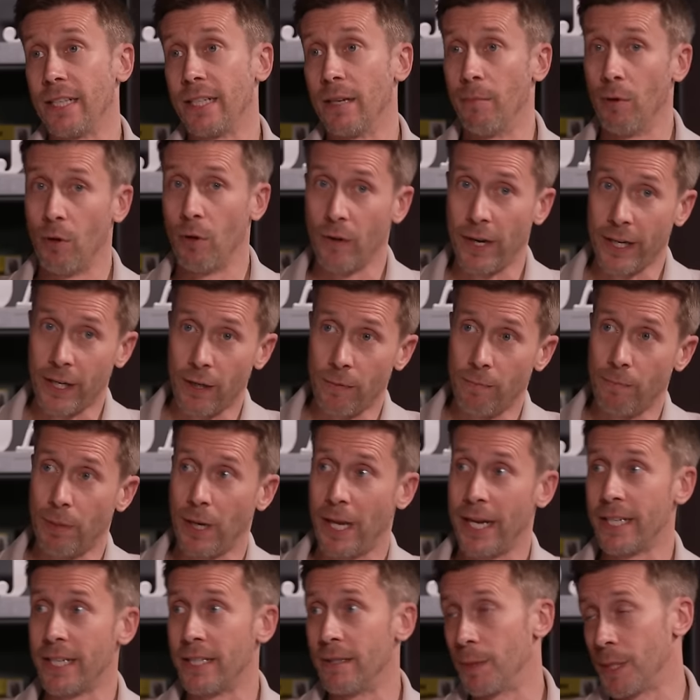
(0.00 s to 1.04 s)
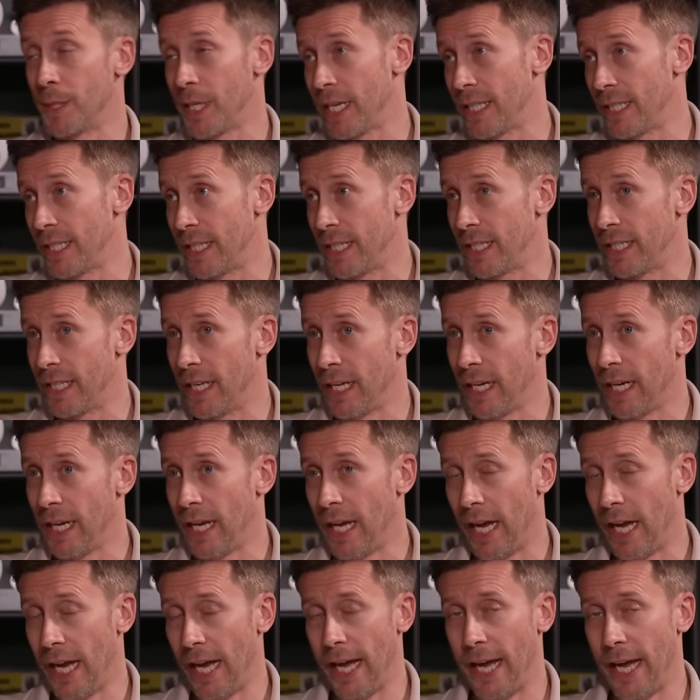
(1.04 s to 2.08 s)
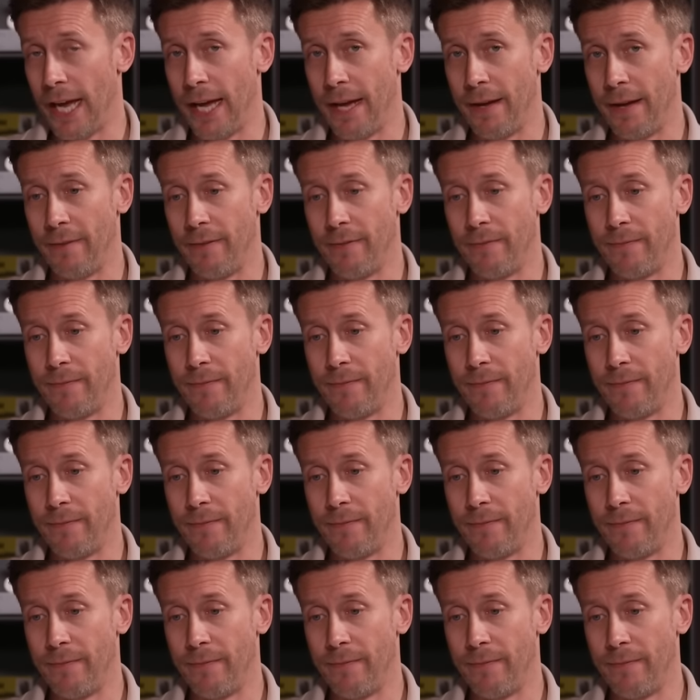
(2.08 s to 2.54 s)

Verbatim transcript: Kabore couldn't play because it was against his uh,